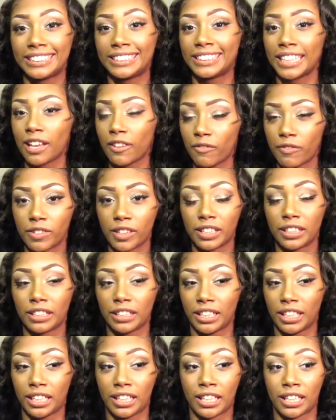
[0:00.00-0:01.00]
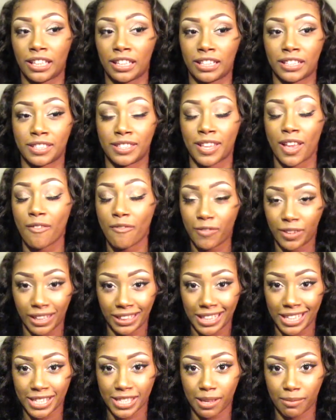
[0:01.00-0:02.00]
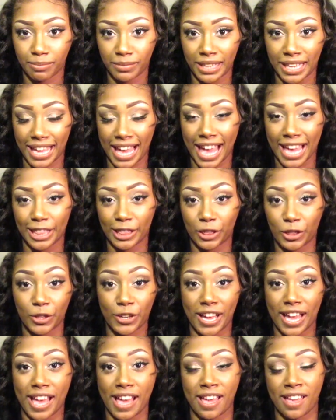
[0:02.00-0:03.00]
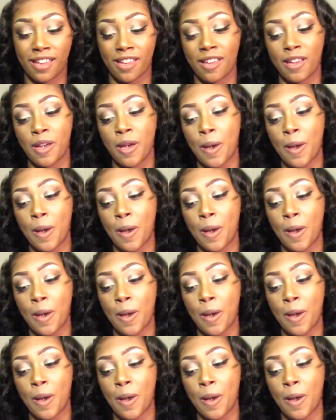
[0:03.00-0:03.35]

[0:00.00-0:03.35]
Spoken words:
definitely something I look at.